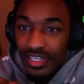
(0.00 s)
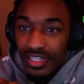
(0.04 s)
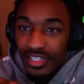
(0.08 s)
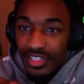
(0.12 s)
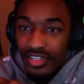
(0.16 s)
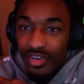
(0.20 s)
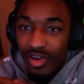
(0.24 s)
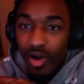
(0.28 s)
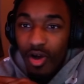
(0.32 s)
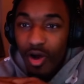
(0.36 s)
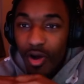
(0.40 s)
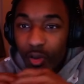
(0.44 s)

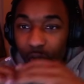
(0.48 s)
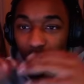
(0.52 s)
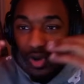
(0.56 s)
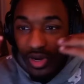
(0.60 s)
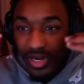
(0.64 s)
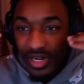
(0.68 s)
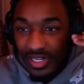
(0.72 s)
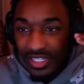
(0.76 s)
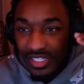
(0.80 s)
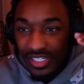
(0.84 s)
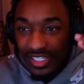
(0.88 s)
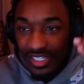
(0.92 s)
y'all
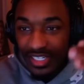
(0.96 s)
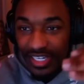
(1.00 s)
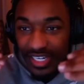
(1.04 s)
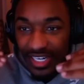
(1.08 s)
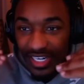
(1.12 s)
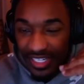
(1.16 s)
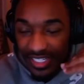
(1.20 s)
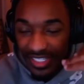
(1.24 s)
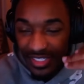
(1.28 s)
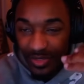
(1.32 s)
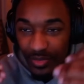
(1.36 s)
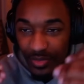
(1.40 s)
want to look
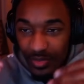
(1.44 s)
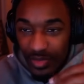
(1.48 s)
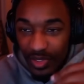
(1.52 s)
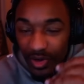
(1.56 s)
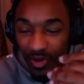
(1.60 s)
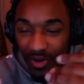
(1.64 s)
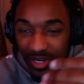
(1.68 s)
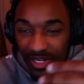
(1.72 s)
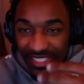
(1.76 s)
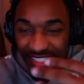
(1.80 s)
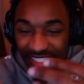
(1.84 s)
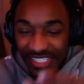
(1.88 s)
at it
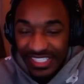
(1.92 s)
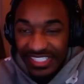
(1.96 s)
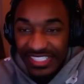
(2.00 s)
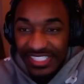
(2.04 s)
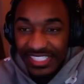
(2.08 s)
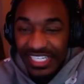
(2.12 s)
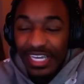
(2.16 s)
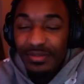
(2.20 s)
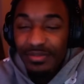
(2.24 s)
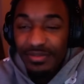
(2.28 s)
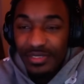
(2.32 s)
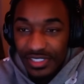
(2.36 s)
with all these
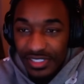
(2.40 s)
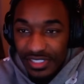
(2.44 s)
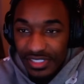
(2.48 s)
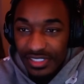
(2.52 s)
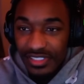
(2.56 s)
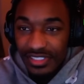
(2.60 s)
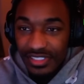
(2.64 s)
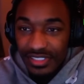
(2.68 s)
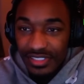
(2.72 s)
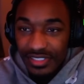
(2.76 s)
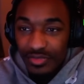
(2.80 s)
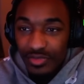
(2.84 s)

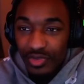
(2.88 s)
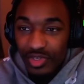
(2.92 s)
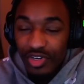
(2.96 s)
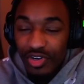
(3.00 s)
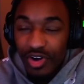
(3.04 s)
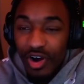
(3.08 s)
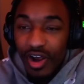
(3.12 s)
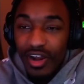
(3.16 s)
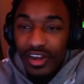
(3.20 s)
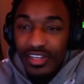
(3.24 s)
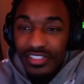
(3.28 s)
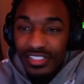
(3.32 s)
exceptions,
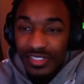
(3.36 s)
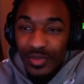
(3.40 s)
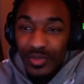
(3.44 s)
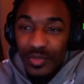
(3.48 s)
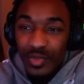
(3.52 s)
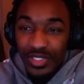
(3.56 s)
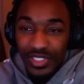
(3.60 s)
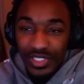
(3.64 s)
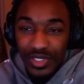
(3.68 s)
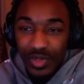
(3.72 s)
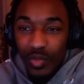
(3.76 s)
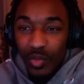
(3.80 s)
regardless
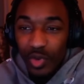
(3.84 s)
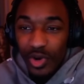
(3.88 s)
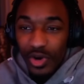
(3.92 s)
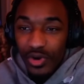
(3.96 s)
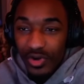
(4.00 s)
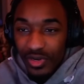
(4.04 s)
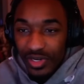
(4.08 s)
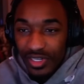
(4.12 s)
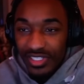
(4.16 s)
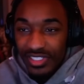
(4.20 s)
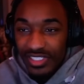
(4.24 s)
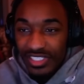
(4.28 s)
of what the
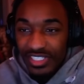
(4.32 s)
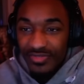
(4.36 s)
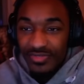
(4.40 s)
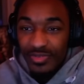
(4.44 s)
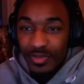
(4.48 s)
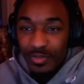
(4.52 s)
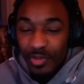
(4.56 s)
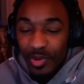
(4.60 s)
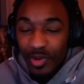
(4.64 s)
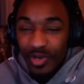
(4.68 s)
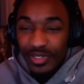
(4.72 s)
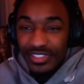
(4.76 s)
word is.
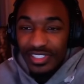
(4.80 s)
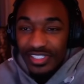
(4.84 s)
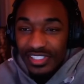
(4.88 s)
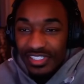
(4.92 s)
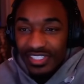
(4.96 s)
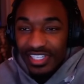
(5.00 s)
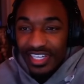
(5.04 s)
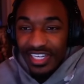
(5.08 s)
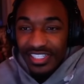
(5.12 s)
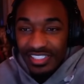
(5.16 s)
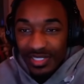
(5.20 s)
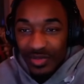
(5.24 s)
If a
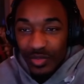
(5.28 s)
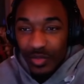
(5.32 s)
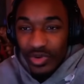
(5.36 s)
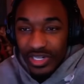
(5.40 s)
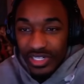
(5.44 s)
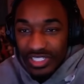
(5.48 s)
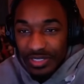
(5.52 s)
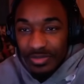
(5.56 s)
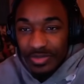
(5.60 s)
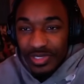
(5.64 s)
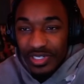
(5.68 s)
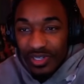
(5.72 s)
person doesn't
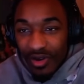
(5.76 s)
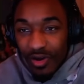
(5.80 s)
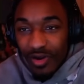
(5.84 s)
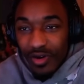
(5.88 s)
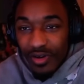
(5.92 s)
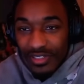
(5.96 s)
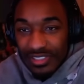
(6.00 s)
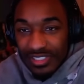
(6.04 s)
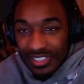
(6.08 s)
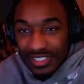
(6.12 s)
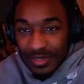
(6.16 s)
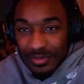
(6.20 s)
want to be
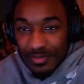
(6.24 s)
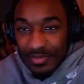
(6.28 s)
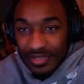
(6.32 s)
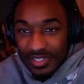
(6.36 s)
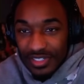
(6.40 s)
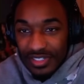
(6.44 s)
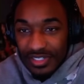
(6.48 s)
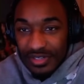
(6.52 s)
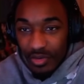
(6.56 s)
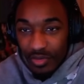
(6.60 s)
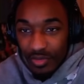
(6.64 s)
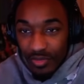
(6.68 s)
called
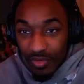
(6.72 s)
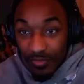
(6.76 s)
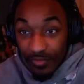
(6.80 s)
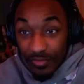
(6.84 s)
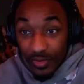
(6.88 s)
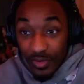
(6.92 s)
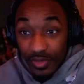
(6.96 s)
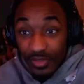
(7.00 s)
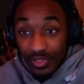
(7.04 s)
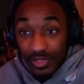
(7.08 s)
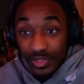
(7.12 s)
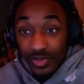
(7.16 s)
something or
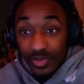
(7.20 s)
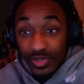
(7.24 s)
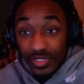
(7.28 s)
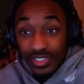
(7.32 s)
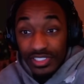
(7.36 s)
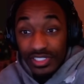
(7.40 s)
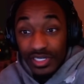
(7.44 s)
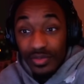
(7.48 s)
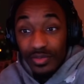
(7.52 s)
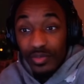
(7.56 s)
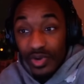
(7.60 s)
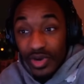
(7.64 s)
referred to in
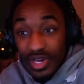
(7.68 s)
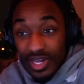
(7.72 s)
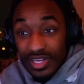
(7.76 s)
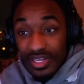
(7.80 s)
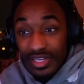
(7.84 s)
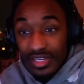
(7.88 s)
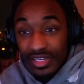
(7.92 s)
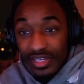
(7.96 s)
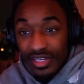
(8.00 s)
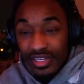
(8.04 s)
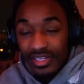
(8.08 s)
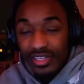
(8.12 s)
some
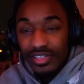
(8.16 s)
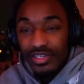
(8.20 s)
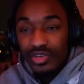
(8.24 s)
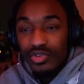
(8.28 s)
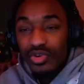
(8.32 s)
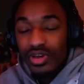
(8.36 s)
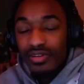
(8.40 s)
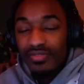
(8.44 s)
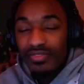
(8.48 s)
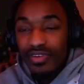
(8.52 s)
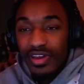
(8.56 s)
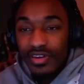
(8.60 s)
way,
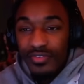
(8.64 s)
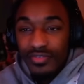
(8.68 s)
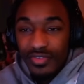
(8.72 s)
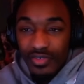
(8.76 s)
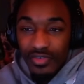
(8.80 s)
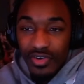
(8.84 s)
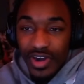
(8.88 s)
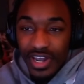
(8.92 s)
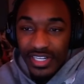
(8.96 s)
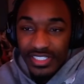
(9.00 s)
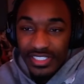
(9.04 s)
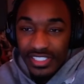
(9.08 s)
You have
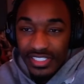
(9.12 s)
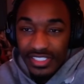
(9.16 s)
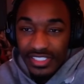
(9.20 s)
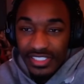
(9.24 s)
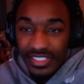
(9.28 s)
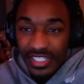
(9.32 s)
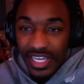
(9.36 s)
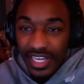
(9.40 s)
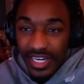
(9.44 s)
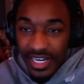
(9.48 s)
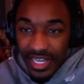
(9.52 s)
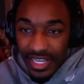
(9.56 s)
every right to
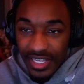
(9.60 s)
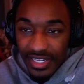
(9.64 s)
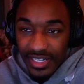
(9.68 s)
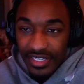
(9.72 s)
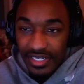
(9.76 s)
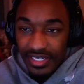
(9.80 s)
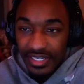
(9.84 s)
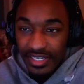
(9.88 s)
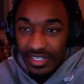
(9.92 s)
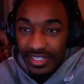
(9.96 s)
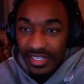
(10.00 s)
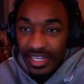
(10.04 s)
say that.
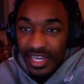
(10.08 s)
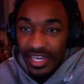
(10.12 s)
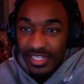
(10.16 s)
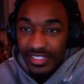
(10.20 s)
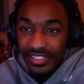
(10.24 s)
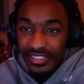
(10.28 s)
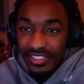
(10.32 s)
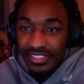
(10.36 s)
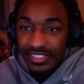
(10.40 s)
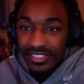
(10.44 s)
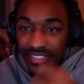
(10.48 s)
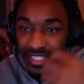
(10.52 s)

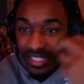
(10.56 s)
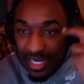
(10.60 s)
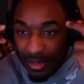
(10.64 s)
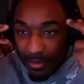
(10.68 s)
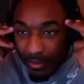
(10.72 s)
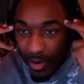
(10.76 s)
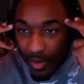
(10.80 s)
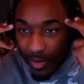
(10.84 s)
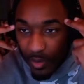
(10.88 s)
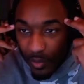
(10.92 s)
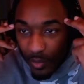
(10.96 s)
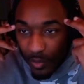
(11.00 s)
Like, just think
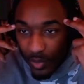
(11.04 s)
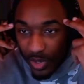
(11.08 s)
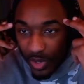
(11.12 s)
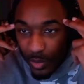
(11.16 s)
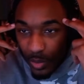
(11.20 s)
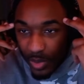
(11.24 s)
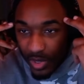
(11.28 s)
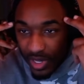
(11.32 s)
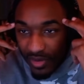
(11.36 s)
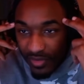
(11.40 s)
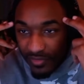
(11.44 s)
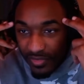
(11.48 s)
about where
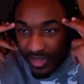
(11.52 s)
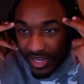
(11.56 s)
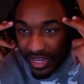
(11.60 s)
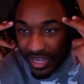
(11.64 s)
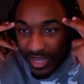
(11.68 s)
we have